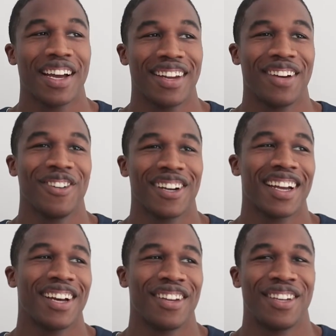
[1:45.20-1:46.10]
out. I work
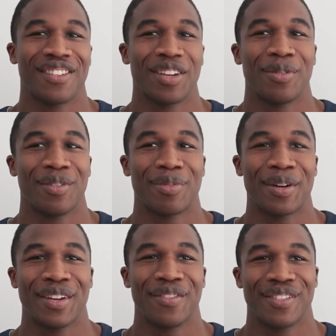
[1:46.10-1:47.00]
out in the summer
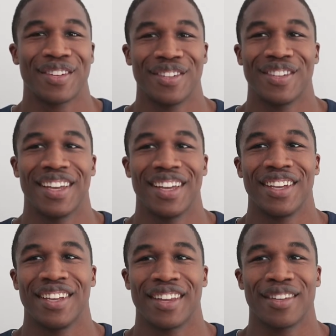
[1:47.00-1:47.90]
probably every single
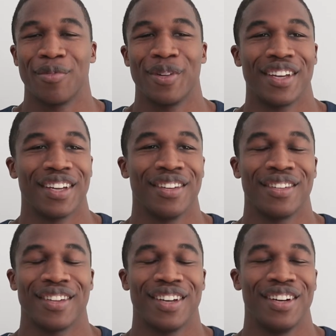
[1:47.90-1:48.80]
day, like, except
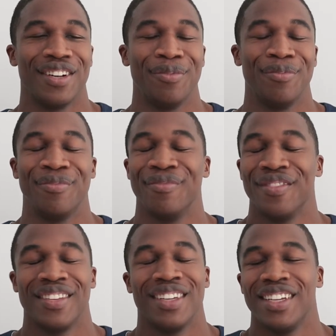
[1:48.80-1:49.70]
weekends. Um,
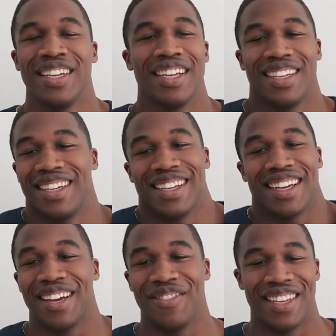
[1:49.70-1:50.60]

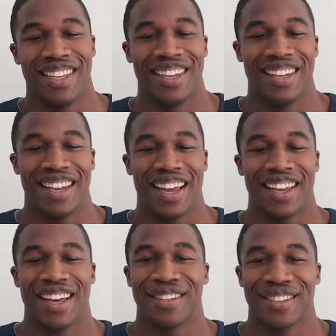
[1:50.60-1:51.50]
like, I mean, I
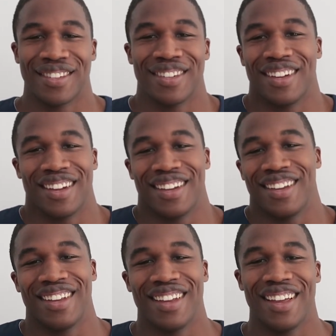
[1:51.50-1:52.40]
guess
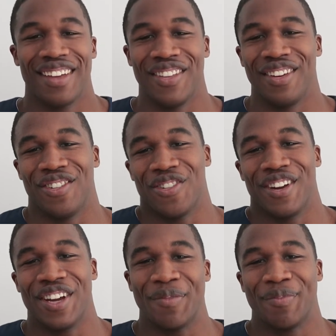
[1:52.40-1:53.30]
I mean,
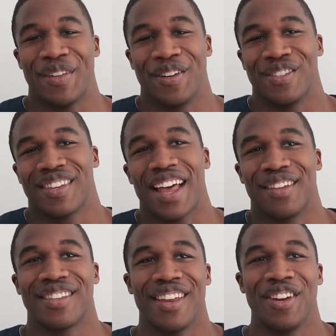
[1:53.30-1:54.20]
growing up, I was kind
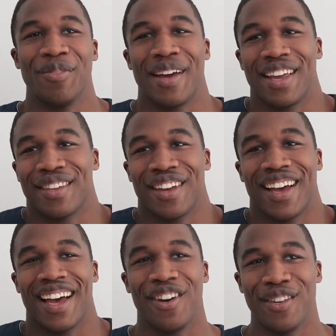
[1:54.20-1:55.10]
of skinnier, but I guess like,
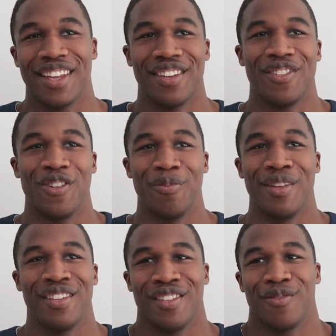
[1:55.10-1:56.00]
I always had the
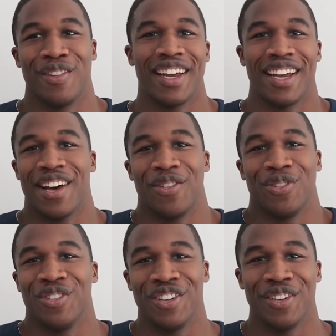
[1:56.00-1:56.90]
tonement. Just when I got
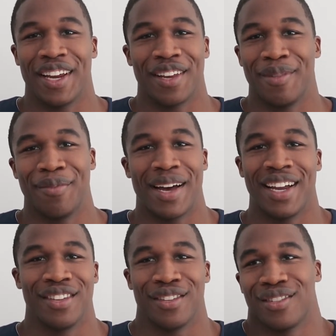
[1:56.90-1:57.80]
older, like my
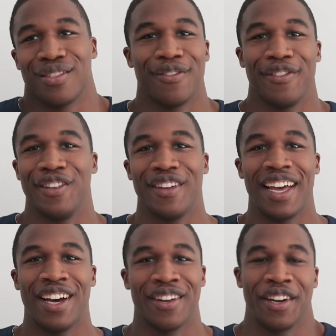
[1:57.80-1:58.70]
body just filled
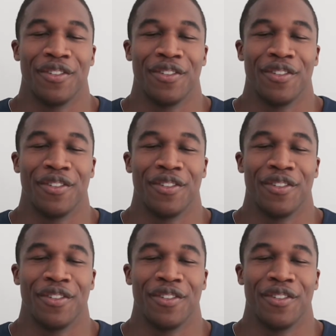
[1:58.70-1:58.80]
out. I